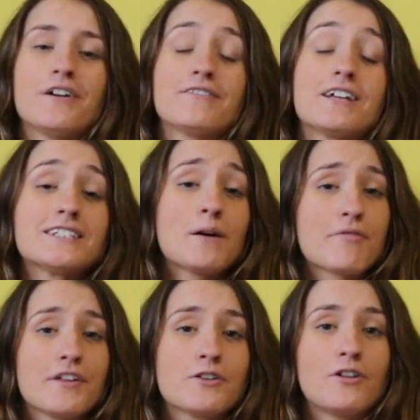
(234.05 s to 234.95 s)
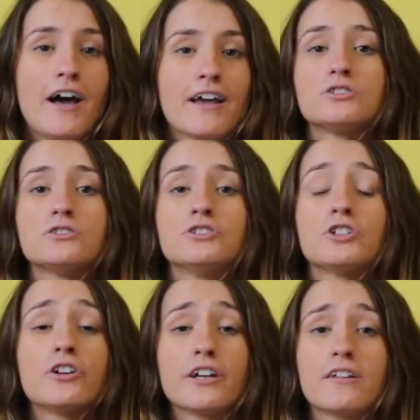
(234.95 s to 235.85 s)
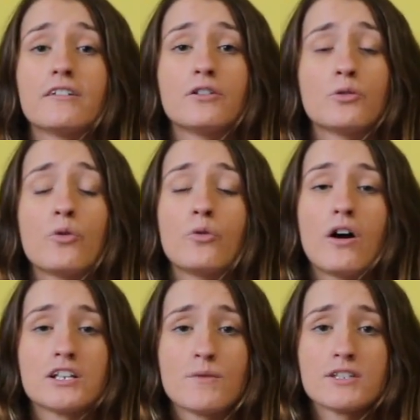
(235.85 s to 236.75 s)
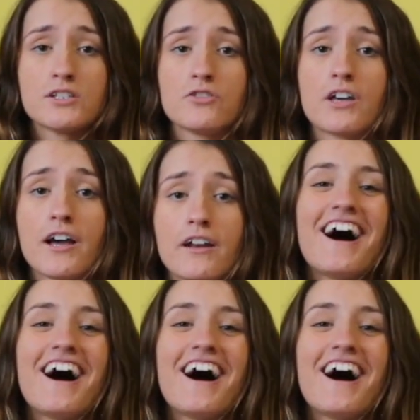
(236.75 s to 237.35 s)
If there's something you like, join, do as much as you can.